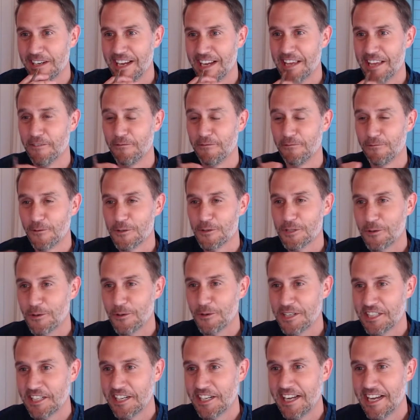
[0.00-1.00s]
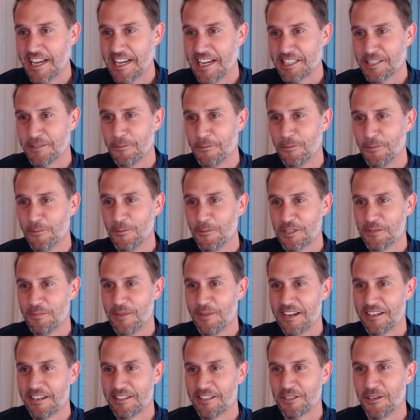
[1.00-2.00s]
and the first question I asked him was
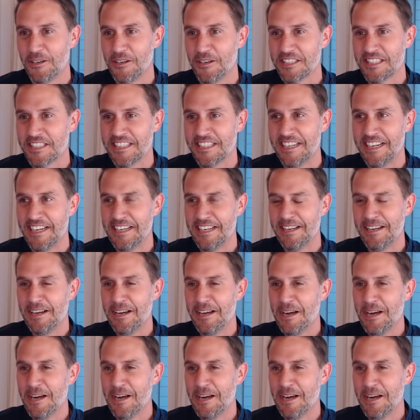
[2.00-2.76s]
about his call sign,